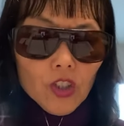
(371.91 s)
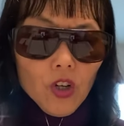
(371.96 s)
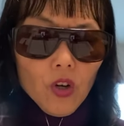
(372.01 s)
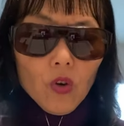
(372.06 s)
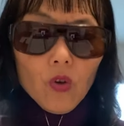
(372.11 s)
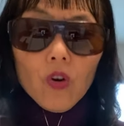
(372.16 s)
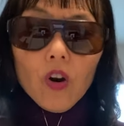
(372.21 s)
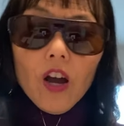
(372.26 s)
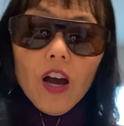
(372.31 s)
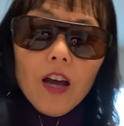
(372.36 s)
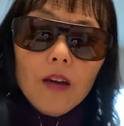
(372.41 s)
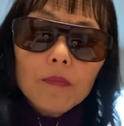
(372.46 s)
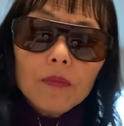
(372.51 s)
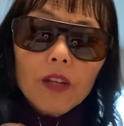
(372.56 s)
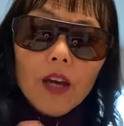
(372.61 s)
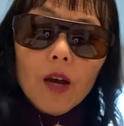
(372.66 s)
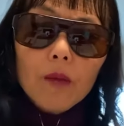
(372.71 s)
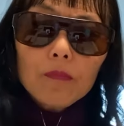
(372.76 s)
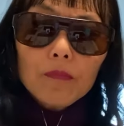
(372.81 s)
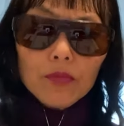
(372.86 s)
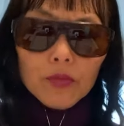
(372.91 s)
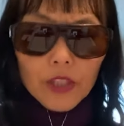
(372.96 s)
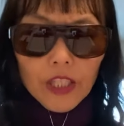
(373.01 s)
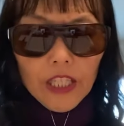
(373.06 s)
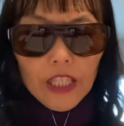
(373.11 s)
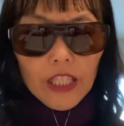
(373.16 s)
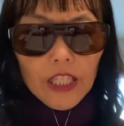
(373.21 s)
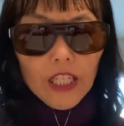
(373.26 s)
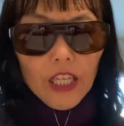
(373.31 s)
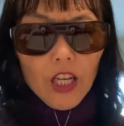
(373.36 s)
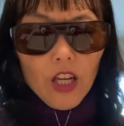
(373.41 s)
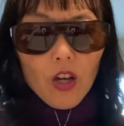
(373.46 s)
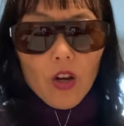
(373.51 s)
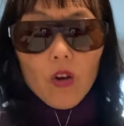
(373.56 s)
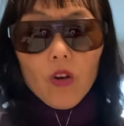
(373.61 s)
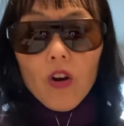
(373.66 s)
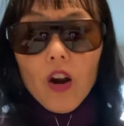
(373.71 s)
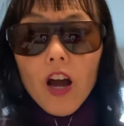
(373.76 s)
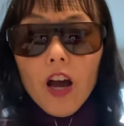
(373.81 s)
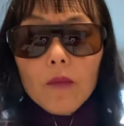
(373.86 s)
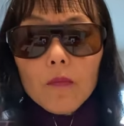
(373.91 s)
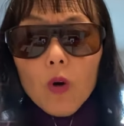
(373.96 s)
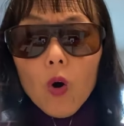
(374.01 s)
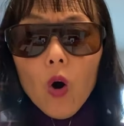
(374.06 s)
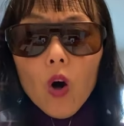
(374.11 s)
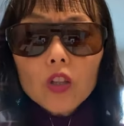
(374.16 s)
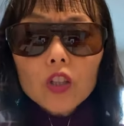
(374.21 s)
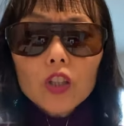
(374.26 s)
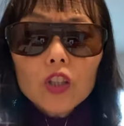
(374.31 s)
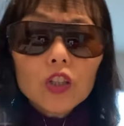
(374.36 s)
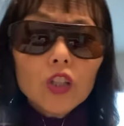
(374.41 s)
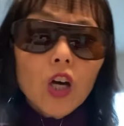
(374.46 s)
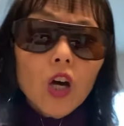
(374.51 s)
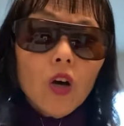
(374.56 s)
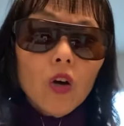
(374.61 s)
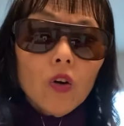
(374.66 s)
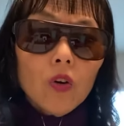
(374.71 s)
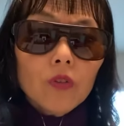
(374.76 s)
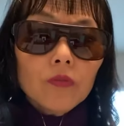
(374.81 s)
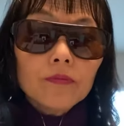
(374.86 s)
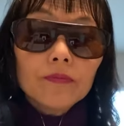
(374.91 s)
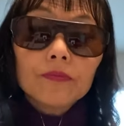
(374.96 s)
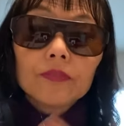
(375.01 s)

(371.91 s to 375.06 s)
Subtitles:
Or I'm not pretty. Or I'm all alone.